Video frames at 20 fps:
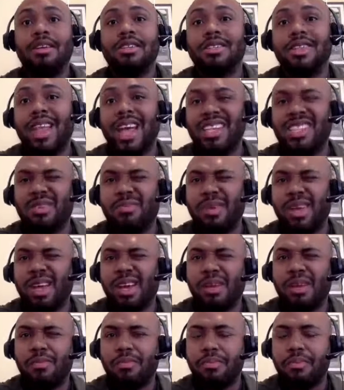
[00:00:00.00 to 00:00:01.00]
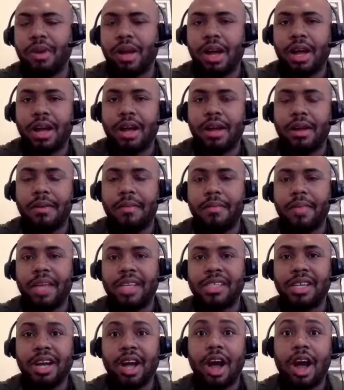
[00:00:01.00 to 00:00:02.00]
So that's the big,
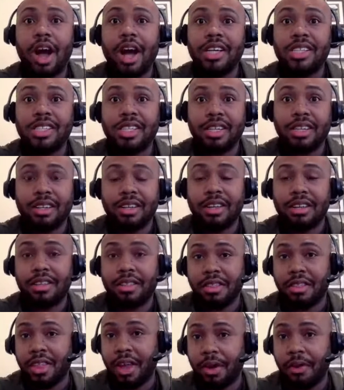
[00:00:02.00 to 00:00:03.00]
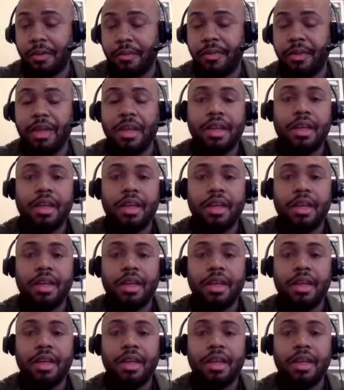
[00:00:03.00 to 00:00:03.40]
that's the caution there.